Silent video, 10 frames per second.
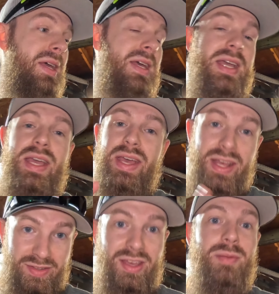
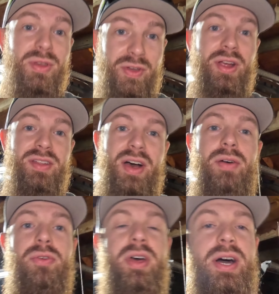It's going to be very
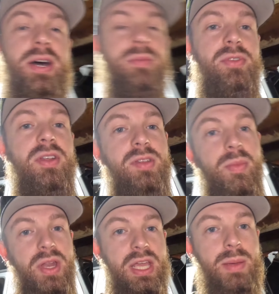tough. So there's
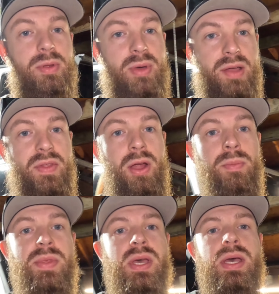something to keep in mind there.